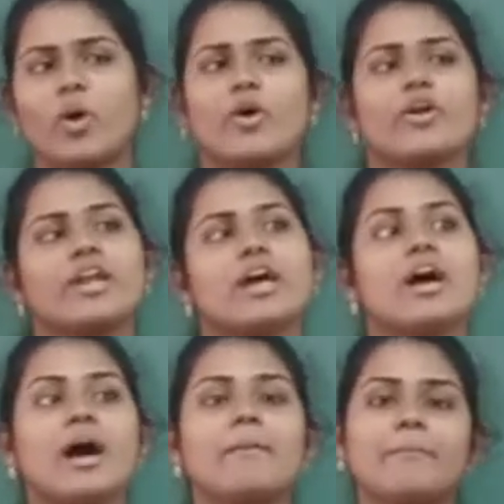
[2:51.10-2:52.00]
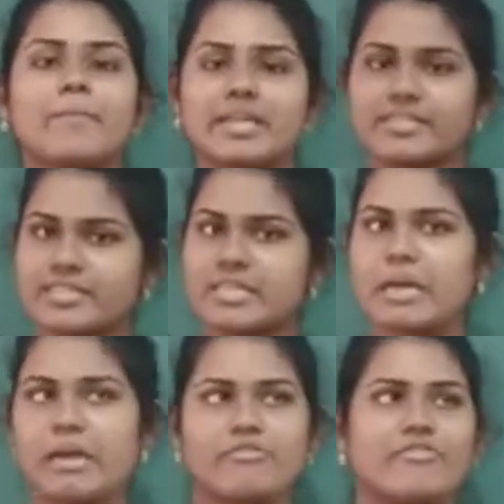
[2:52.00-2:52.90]
or
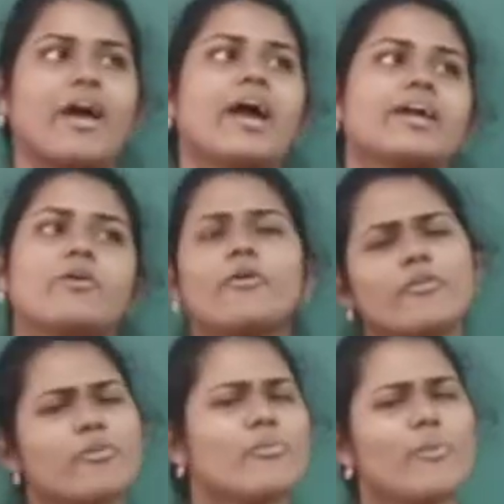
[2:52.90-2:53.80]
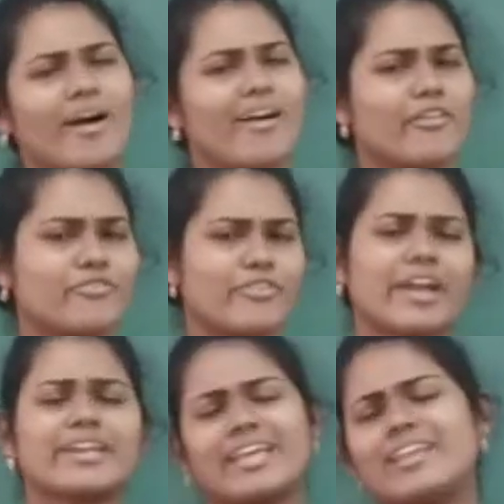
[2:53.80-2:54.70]
amazing fact, or wow
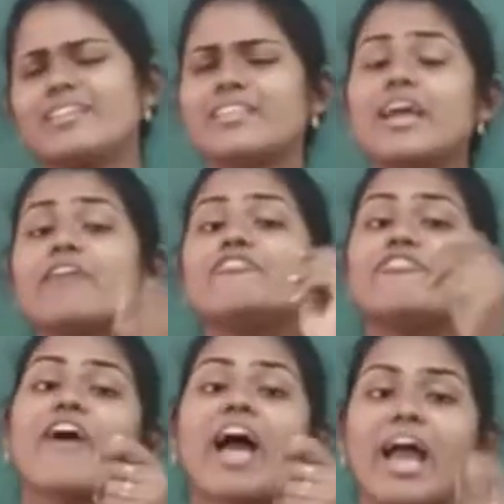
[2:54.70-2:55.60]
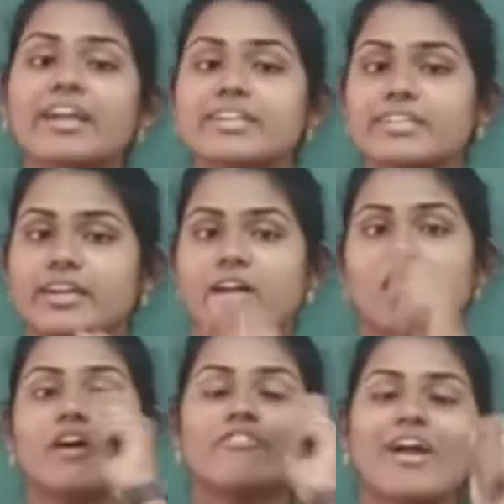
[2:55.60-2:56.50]
fact, anything. A fact.
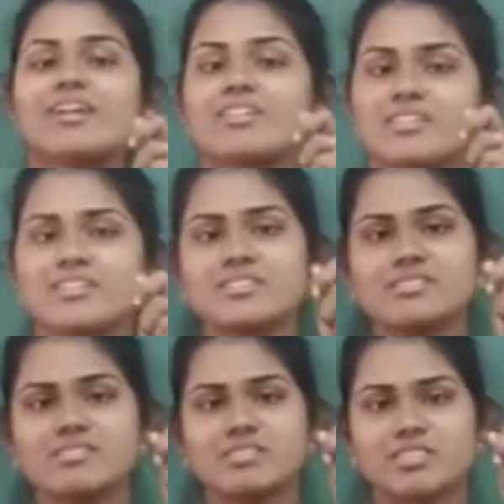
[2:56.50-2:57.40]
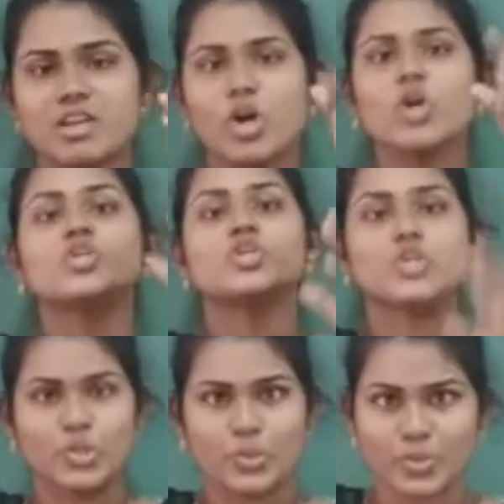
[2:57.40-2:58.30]
Fact in the sense,
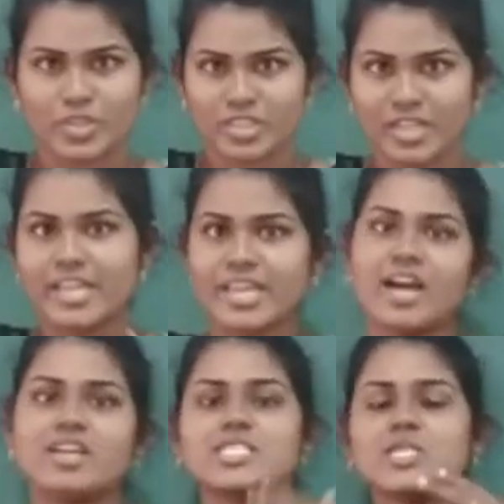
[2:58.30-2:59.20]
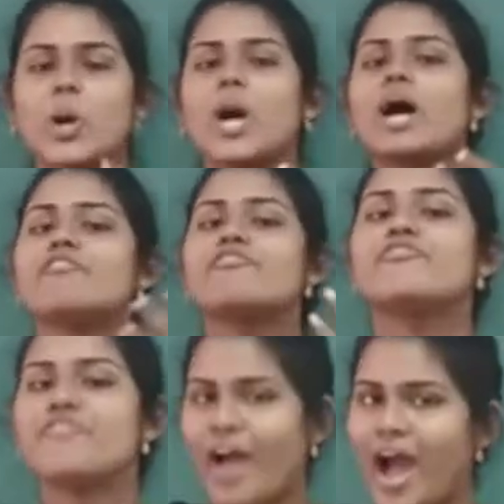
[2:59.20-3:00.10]
truth. Yeah, so a
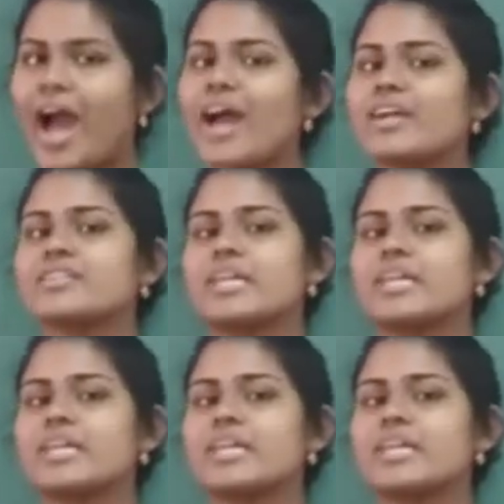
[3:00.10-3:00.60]
fact